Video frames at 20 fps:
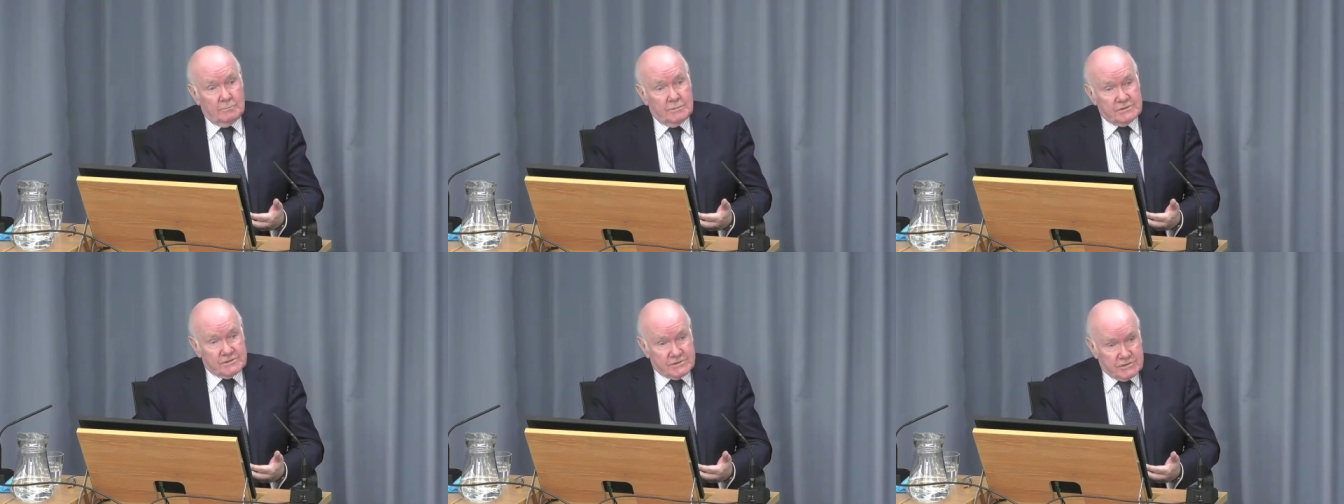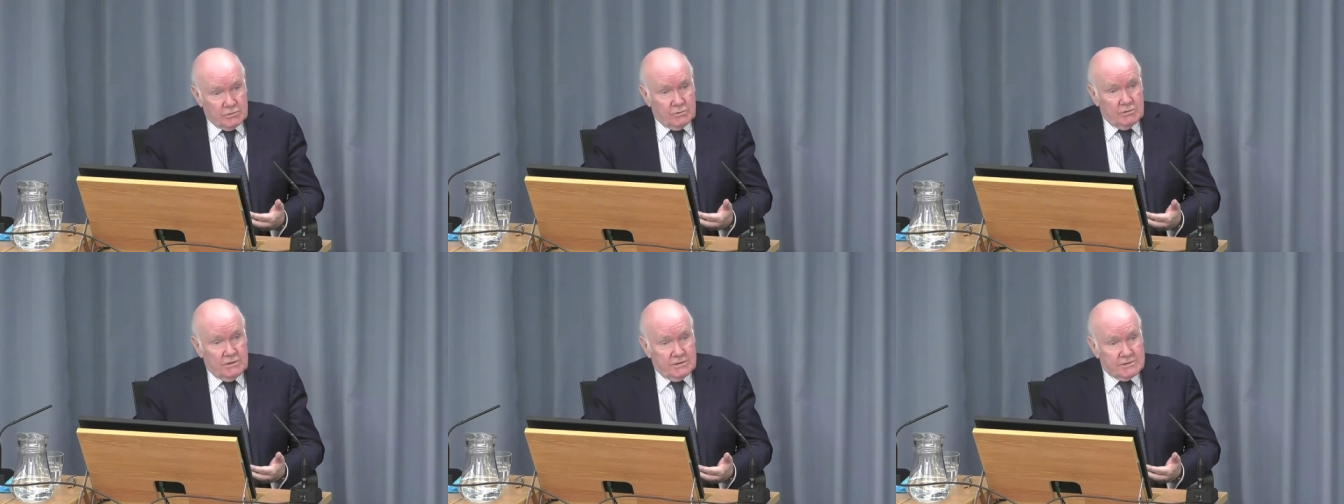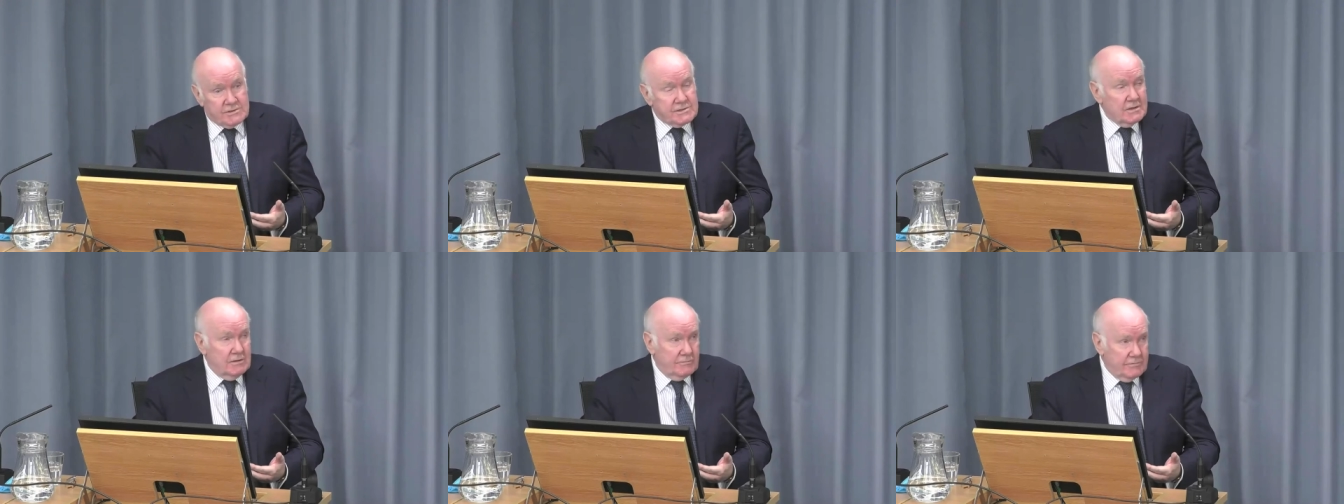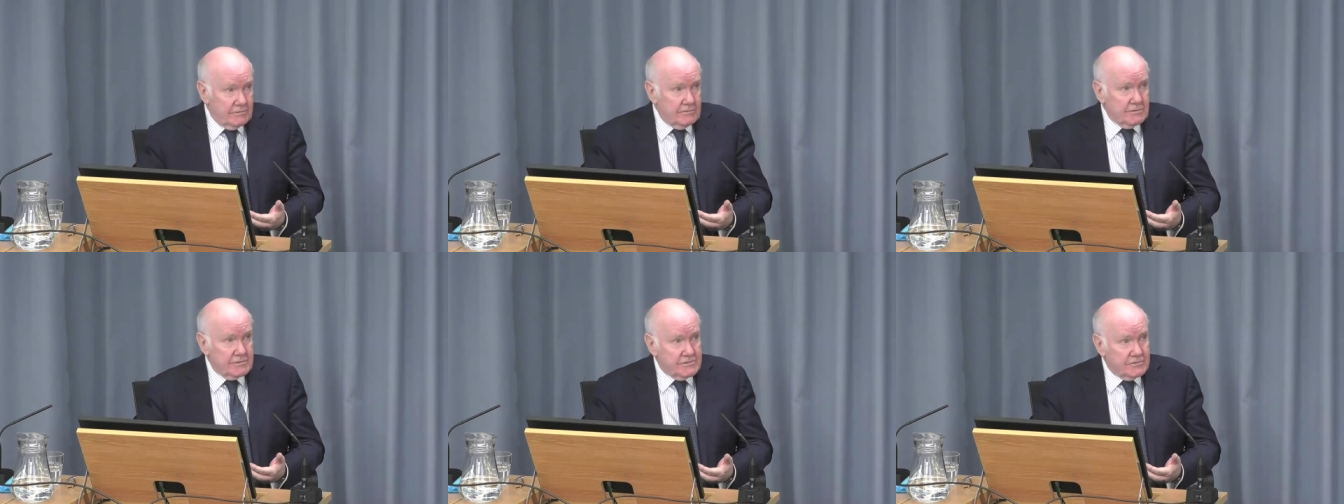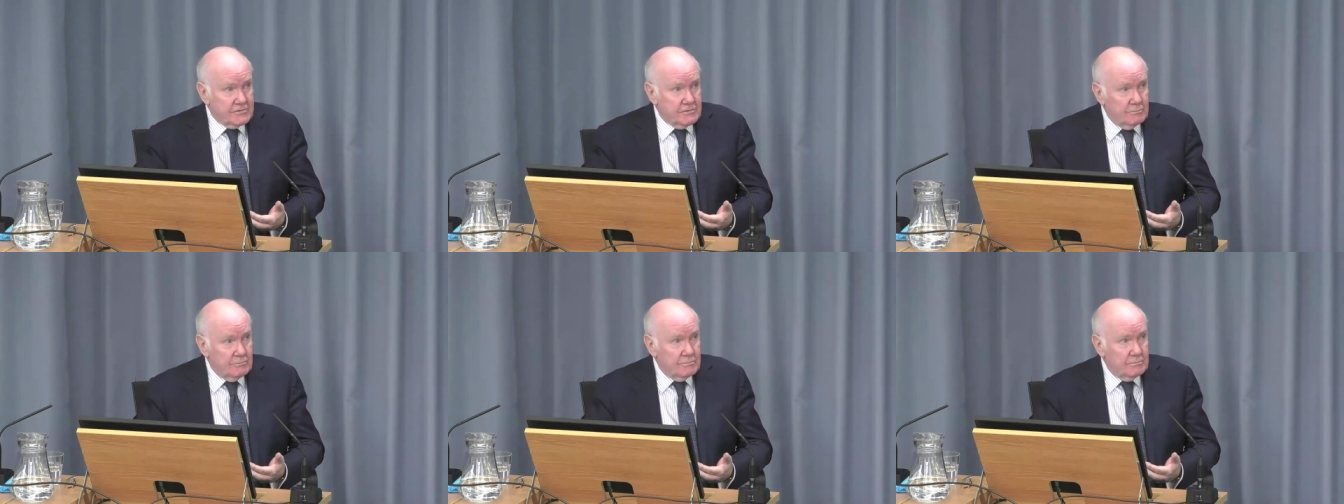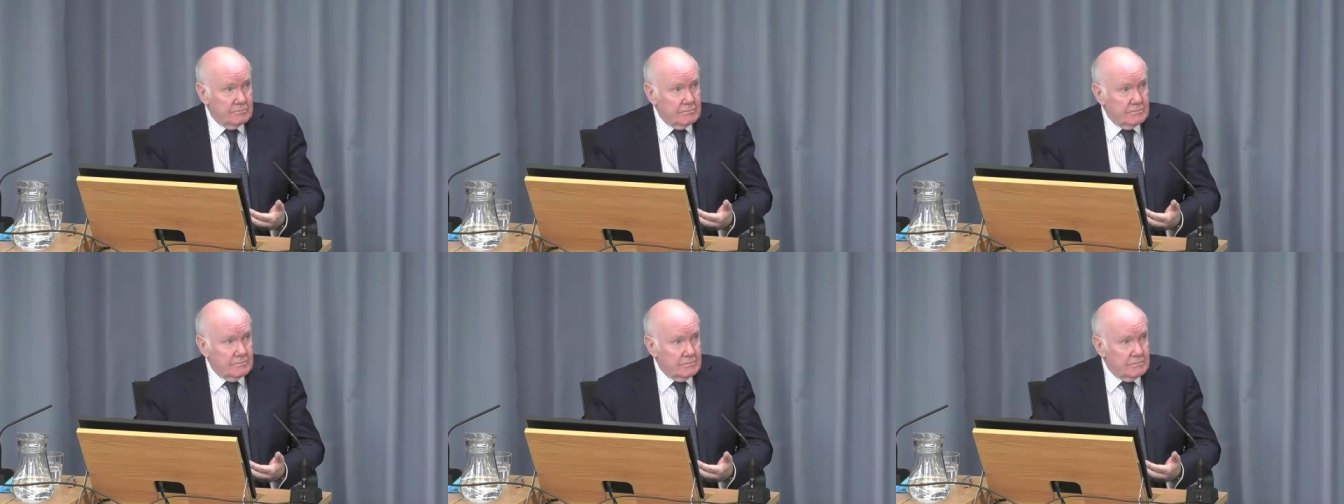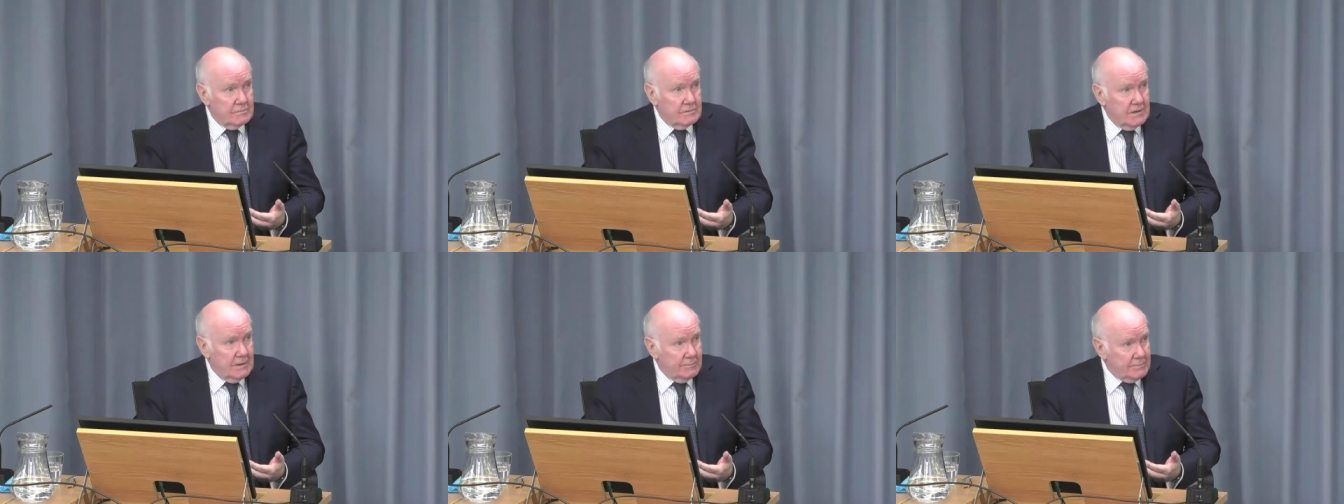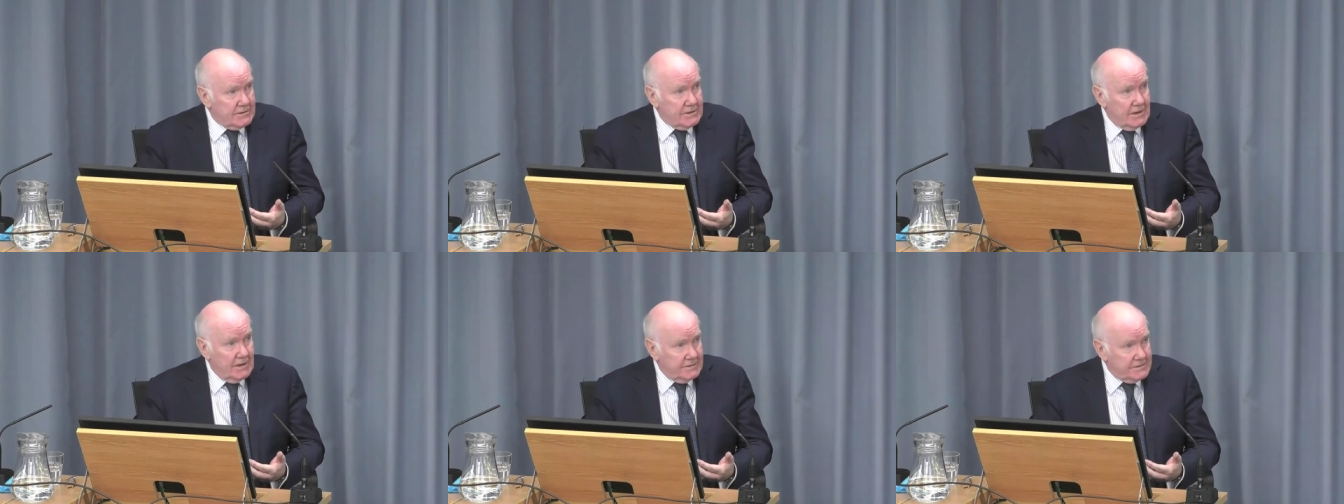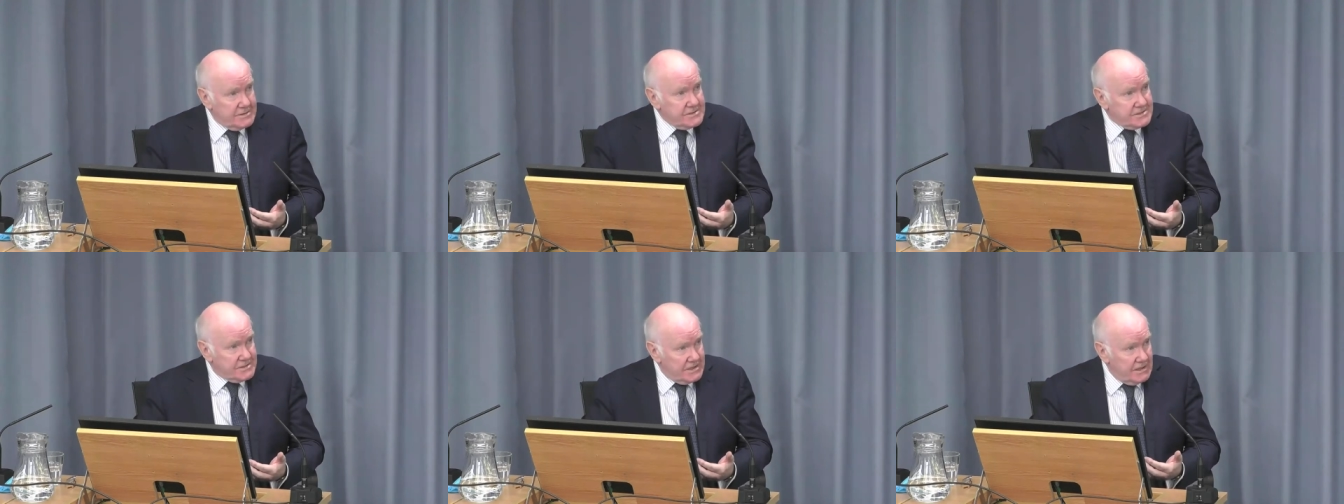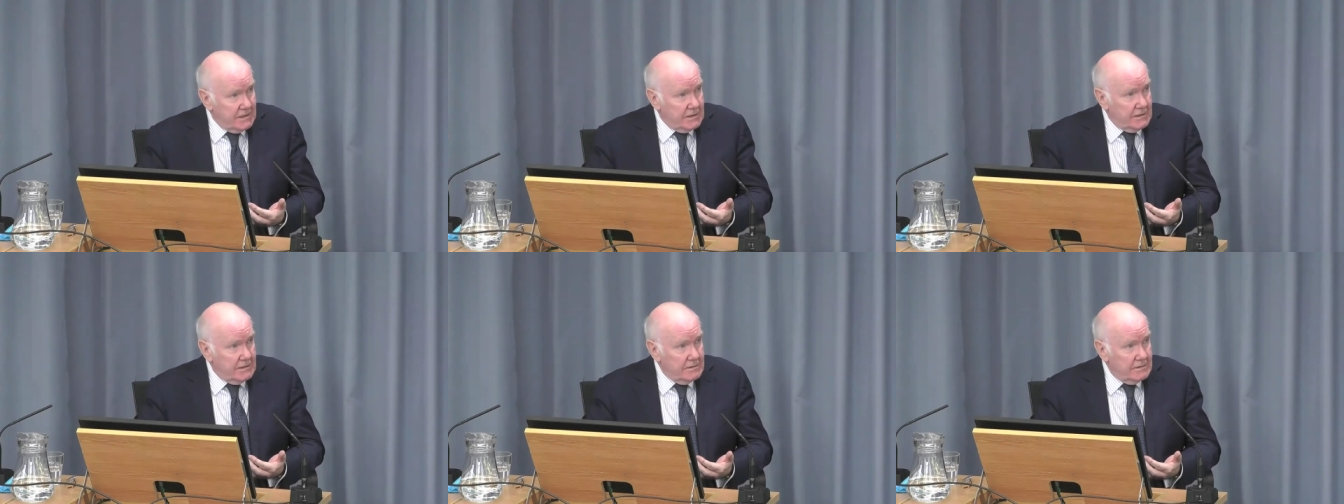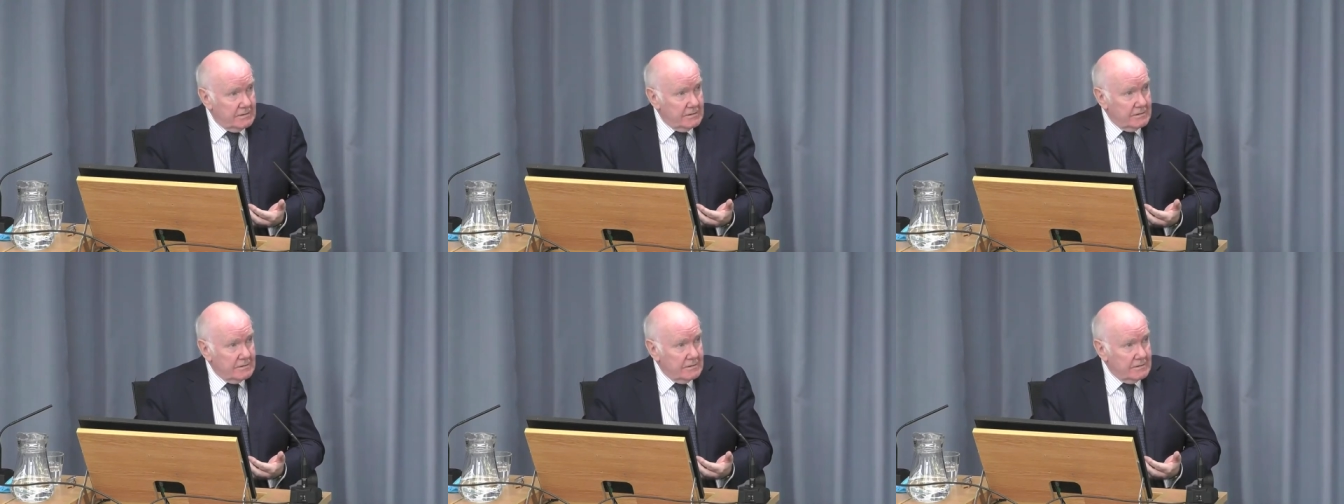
But so had sufferers from hepatitis C.